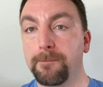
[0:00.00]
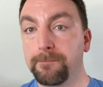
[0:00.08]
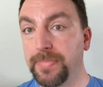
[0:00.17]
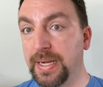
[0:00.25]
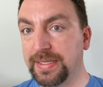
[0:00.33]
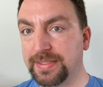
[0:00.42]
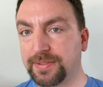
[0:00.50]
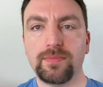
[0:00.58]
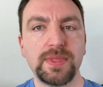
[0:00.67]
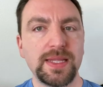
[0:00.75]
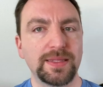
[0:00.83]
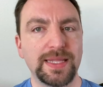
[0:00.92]
but
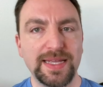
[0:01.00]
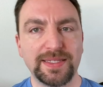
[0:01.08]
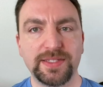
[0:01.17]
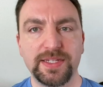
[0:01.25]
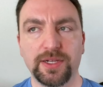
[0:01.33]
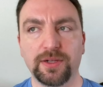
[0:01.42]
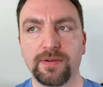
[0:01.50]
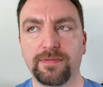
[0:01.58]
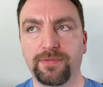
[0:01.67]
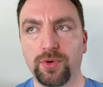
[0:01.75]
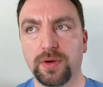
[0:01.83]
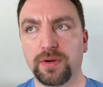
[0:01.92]
last year
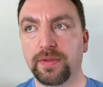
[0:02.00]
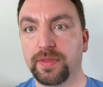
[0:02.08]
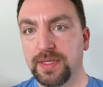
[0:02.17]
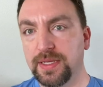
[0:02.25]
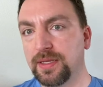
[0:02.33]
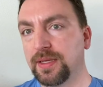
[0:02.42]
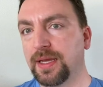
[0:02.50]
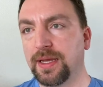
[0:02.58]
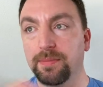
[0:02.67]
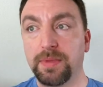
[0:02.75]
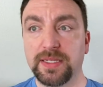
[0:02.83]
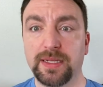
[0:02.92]
for the
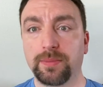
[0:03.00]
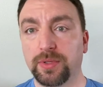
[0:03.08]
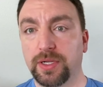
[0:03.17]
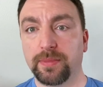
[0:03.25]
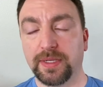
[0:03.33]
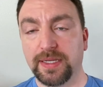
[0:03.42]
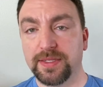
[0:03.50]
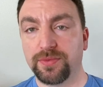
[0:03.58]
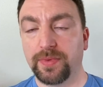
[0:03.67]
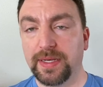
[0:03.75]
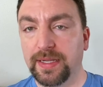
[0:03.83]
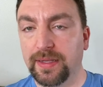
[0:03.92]
uh, Montana Book Company's
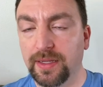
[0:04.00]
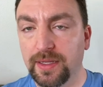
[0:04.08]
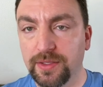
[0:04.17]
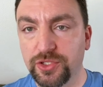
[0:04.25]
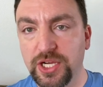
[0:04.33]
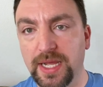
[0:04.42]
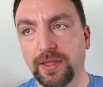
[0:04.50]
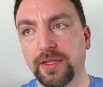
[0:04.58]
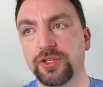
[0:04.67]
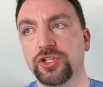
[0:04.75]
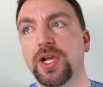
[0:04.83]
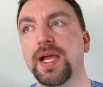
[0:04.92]
reading
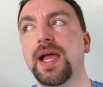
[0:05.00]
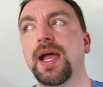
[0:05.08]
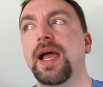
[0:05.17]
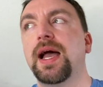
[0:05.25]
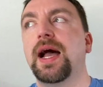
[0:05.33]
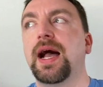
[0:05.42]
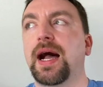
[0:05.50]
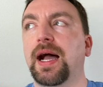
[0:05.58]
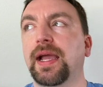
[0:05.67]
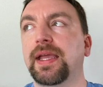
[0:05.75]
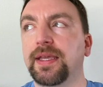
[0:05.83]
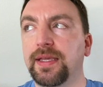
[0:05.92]
challenge,
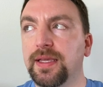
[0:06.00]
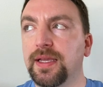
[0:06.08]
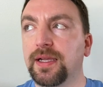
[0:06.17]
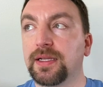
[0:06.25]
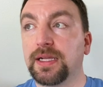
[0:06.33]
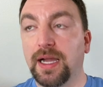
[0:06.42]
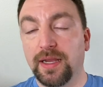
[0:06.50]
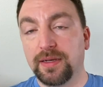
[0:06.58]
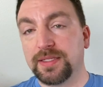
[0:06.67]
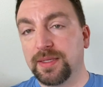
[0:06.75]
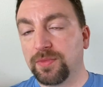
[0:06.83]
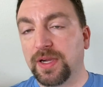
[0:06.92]
I got
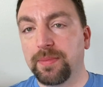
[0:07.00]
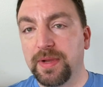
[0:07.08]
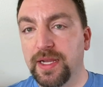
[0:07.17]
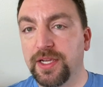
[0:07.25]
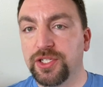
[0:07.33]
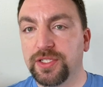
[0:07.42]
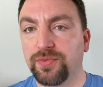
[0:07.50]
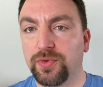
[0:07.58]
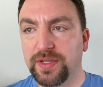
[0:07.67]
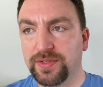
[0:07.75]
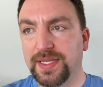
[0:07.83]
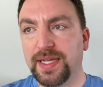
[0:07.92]
some recommendations for
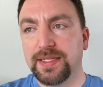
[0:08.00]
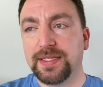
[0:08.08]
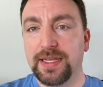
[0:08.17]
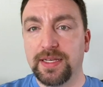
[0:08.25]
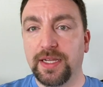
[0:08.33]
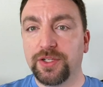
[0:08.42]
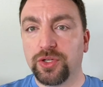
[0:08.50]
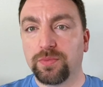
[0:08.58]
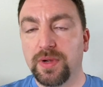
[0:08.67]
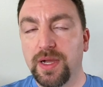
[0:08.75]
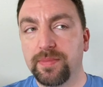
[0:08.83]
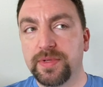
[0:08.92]
their science and nature
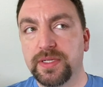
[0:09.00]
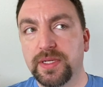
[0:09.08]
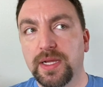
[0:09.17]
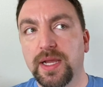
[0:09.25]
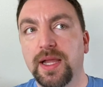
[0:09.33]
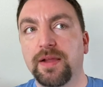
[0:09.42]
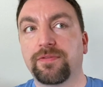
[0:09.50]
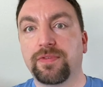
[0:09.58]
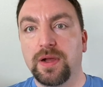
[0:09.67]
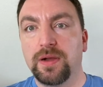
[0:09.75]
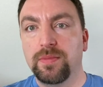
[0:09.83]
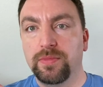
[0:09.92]
prompt
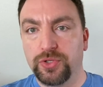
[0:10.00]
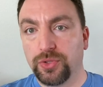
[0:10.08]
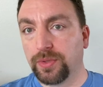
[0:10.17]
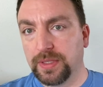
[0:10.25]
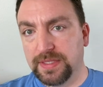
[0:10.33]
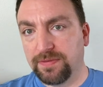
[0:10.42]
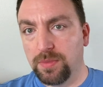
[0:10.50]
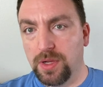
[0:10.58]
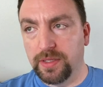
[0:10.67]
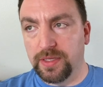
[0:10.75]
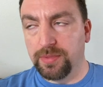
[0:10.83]
from Doris from Aldi